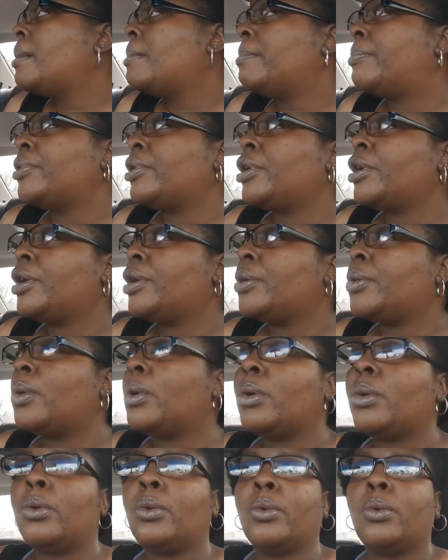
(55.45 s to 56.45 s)
but
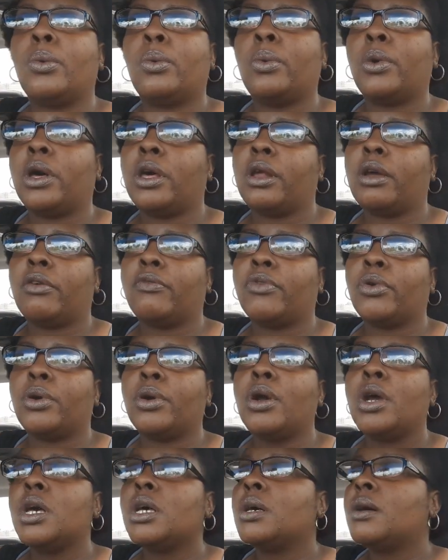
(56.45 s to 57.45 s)

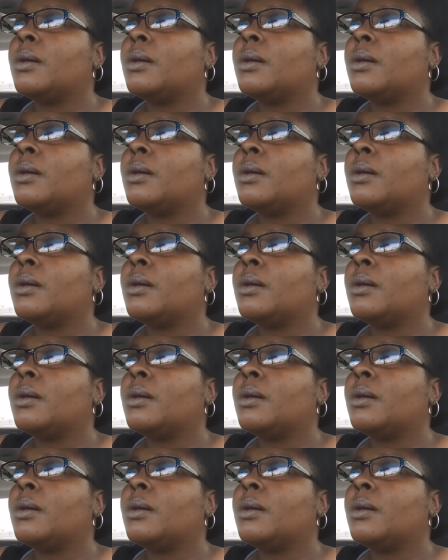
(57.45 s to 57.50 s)
whatever.